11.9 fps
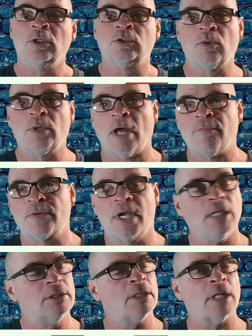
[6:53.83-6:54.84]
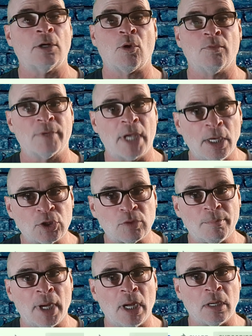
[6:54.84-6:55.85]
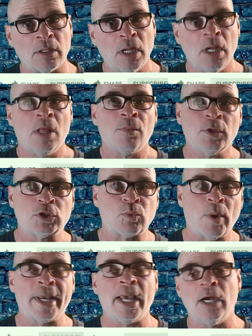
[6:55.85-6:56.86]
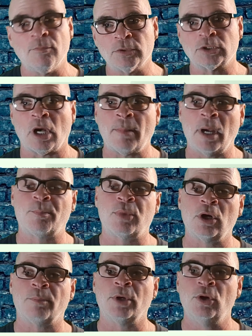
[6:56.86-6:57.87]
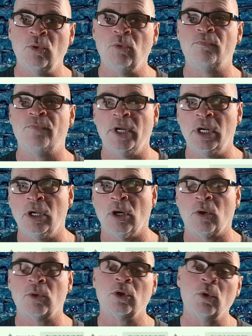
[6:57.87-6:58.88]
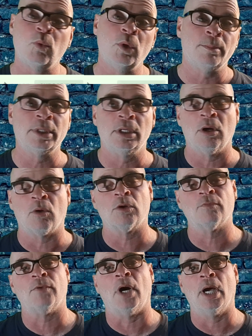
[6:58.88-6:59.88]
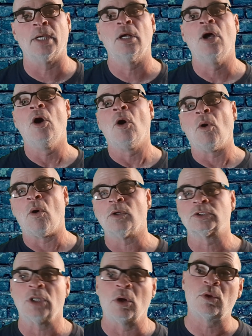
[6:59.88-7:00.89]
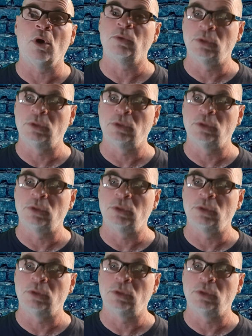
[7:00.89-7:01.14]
Do not forget to hit that notification bell. This way, every time I put up a new video, you will be notified. Also, go